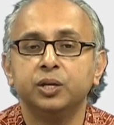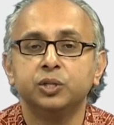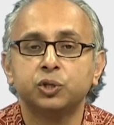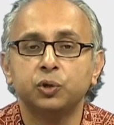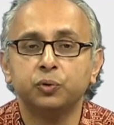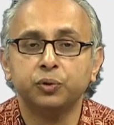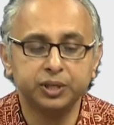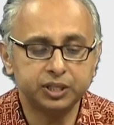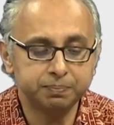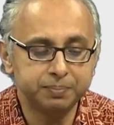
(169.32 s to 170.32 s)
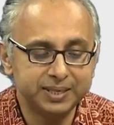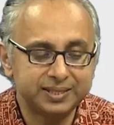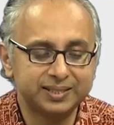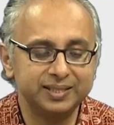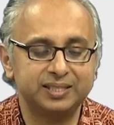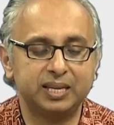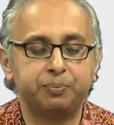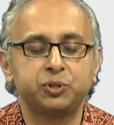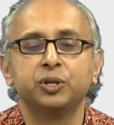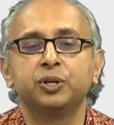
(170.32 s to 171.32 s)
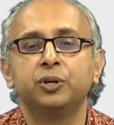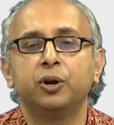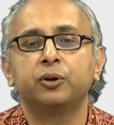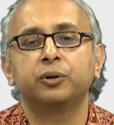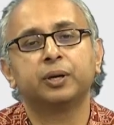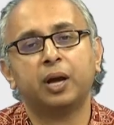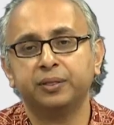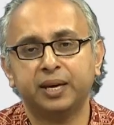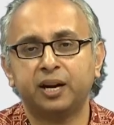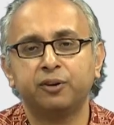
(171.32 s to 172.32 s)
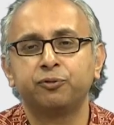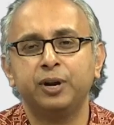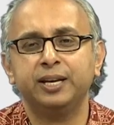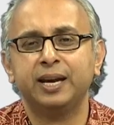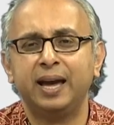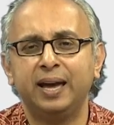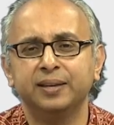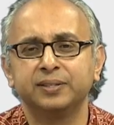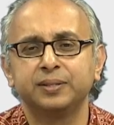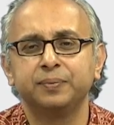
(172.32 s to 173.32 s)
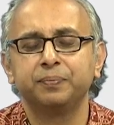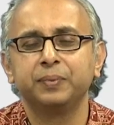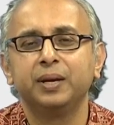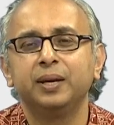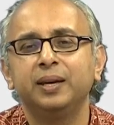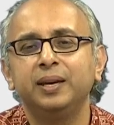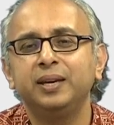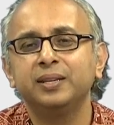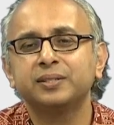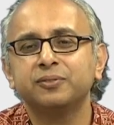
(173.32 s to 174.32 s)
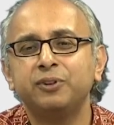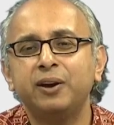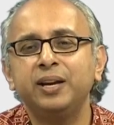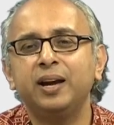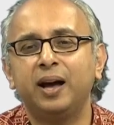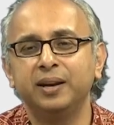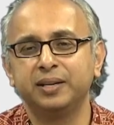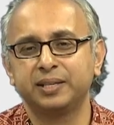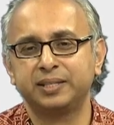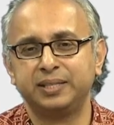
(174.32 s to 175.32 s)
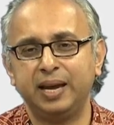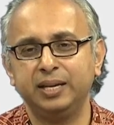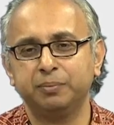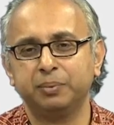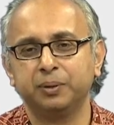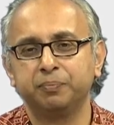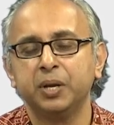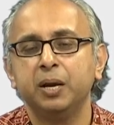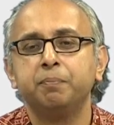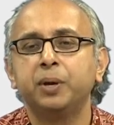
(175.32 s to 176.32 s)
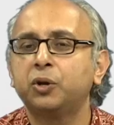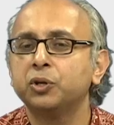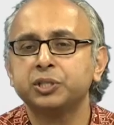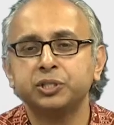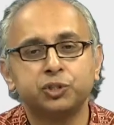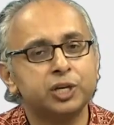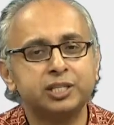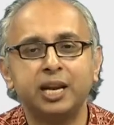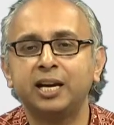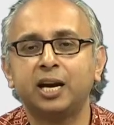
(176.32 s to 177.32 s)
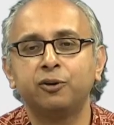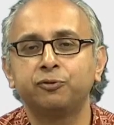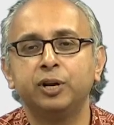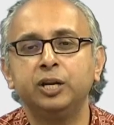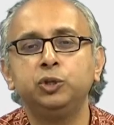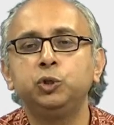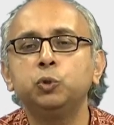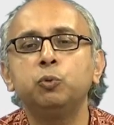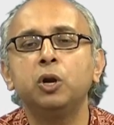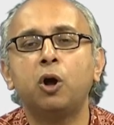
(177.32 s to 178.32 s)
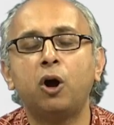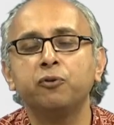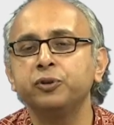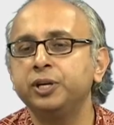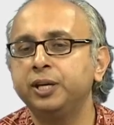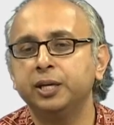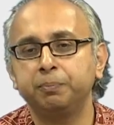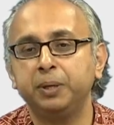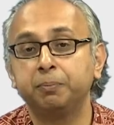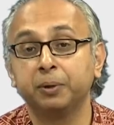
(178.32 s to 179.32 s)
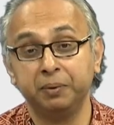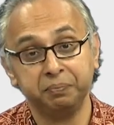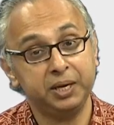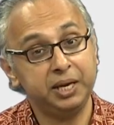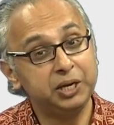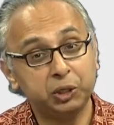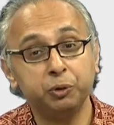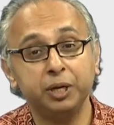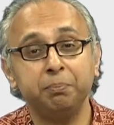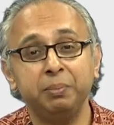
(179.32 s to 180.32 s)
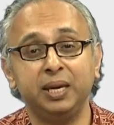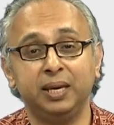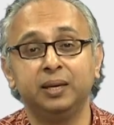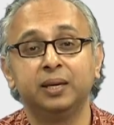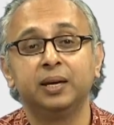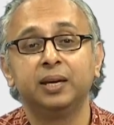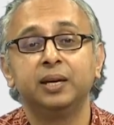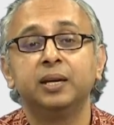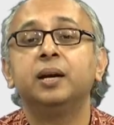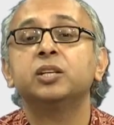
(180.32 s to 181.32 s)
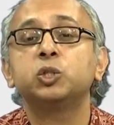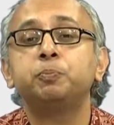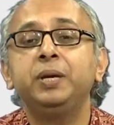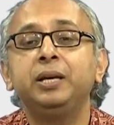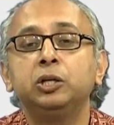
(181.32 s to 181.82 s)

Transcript: So this misconception that our friend has is very understandable because just like our friend, you will often hear people, including me, speak